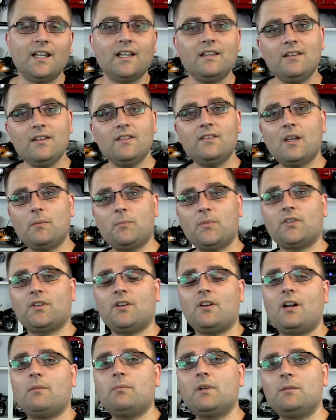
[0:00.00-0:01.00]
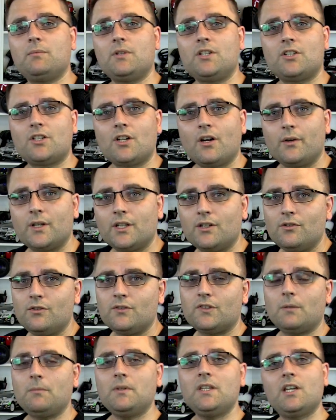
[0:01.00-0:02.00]
In this episode, I'm going to be showing
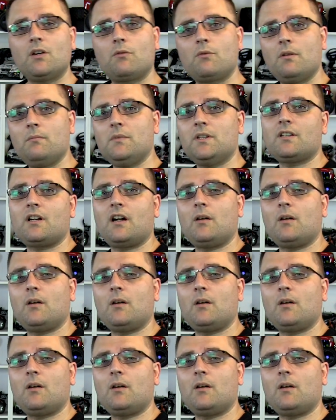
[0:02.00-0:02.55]
you some of the equipment